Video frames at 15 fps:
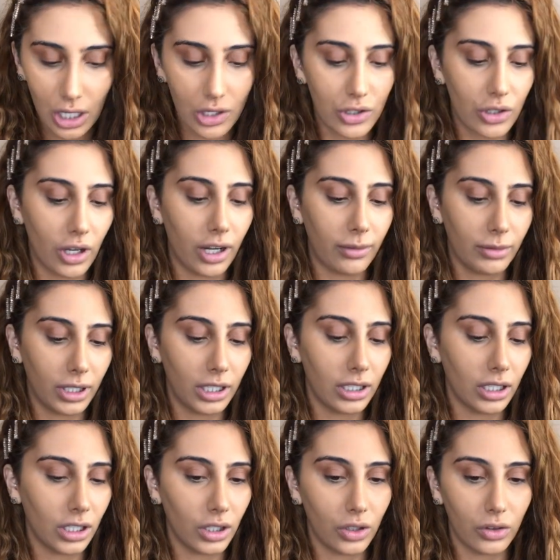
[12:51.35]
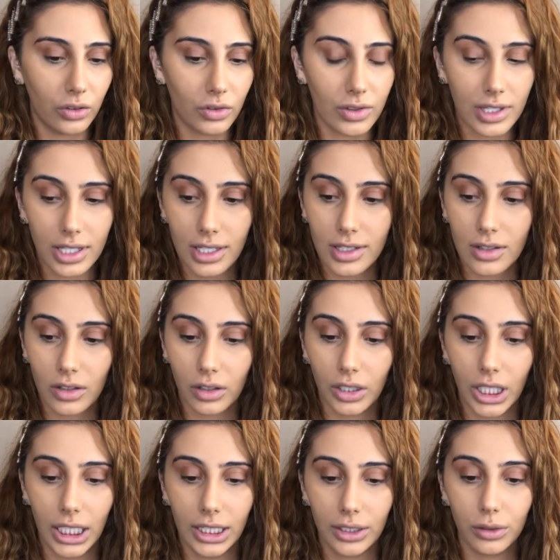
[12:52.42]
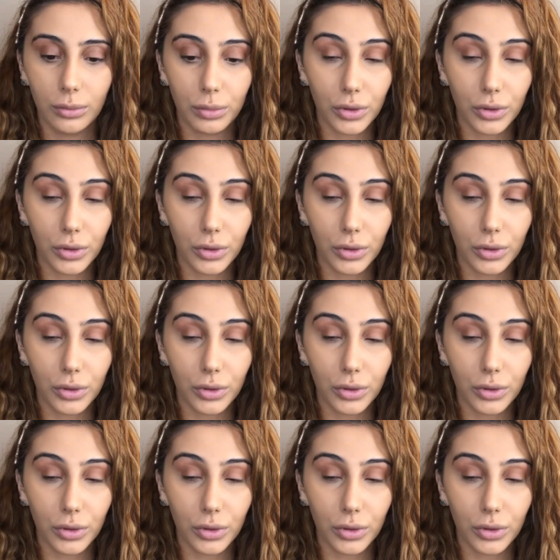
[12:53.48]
So I'm gonna use this on a little